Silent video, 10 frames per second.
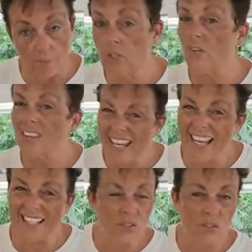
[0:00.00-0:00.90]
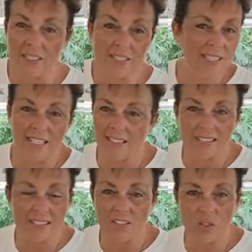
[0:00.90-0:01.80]
but you can use the skins.
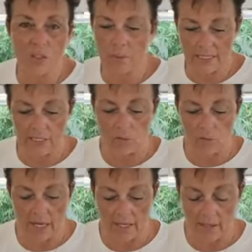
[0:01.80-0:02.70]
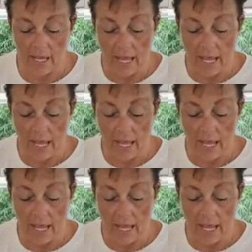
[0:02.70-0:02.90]
It's not going to be a deal breaker.